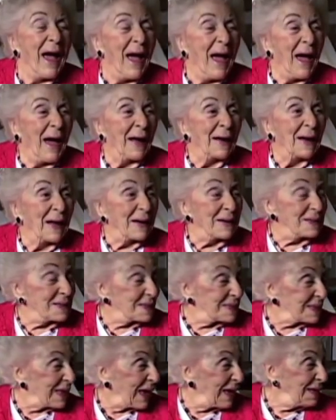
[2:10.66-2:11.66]
and I
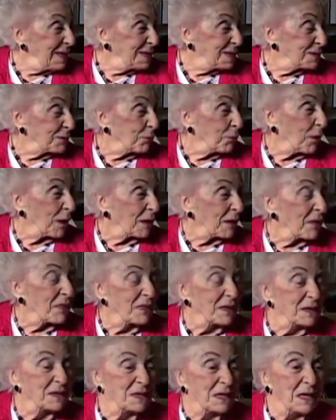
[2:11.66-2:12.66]
said to one of
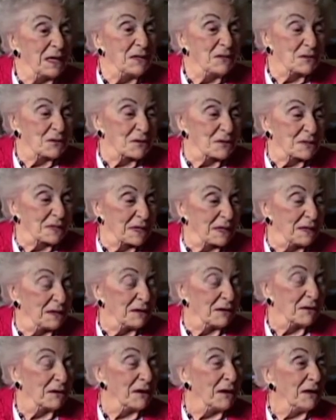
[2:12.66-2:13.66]
the teachers
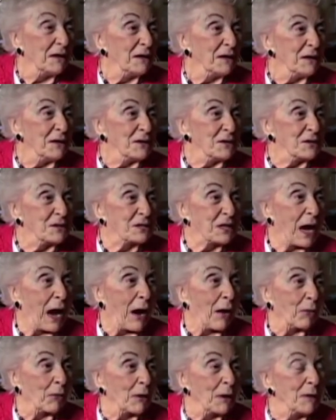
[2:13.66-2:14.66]
here,
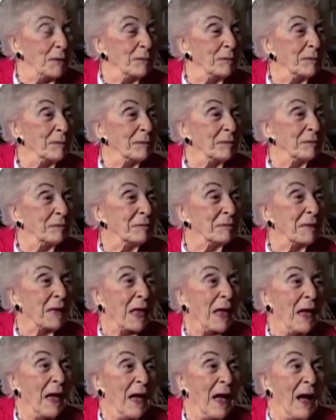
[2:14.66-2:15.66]
Sharon,
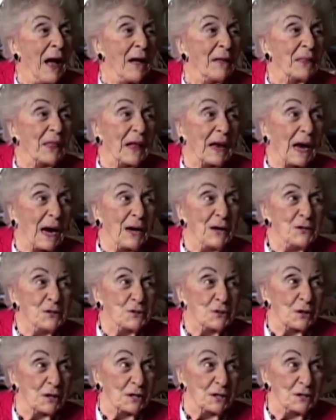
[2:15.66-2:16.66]
that I
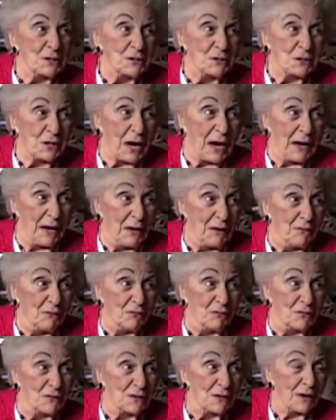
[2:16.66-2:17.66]
should have
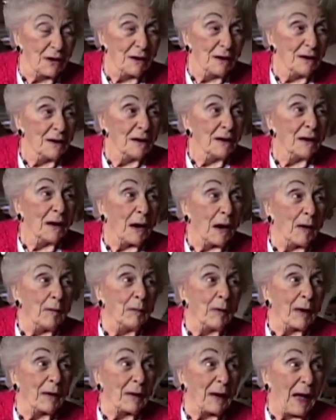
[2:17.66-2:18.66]
shaved
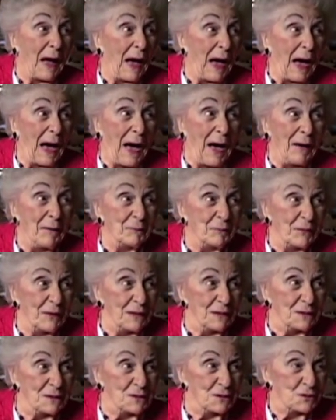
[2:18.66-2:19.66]
about a half
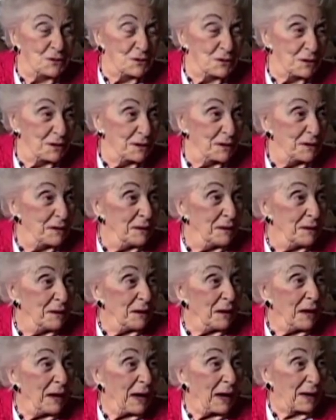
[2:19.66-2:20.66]
inch,
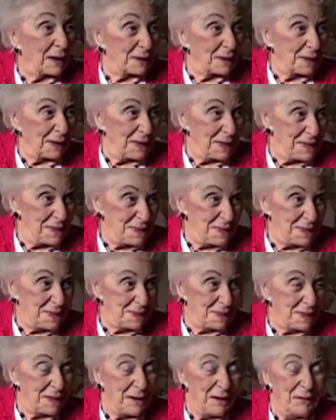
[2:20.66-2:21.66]
at
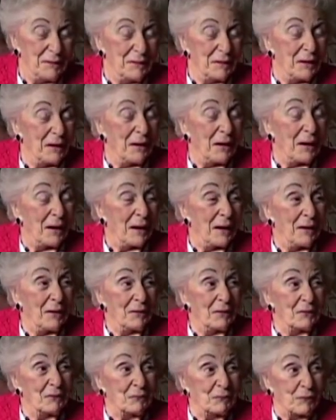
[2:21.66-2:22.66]
least,
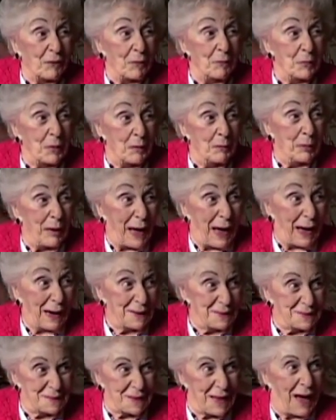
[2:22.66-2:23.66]
from the
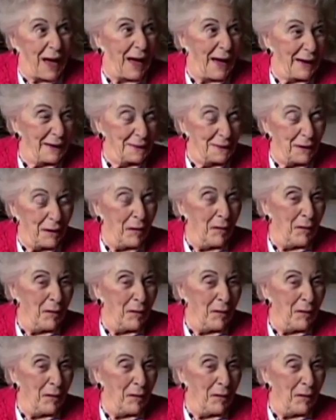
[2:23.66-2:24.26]
backside.